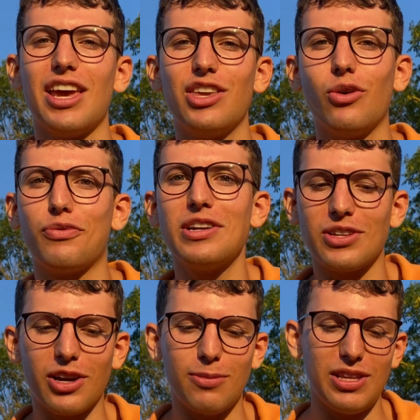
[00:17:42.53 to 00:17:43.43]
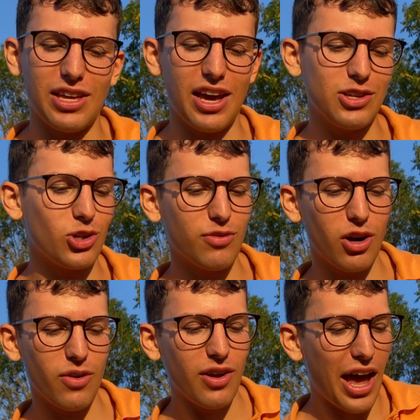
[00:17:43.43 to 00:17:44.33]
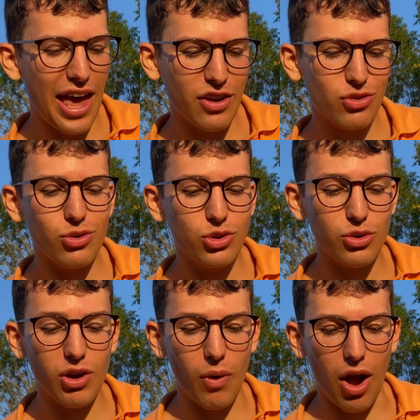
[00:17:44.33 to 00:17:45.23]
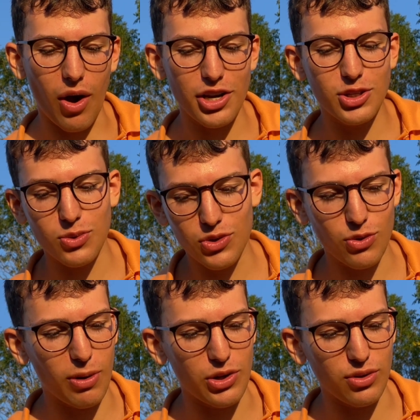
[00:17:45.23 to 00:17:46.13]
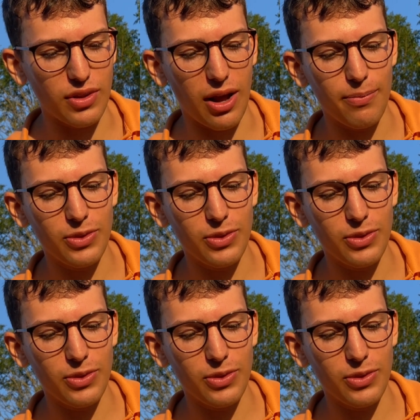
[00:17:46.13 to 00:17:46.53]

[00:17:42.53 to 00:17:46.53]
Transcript: Your friends aren't gonna be there. And so I wrote, hey Andrew, you're doing well. I just want to remind you of that.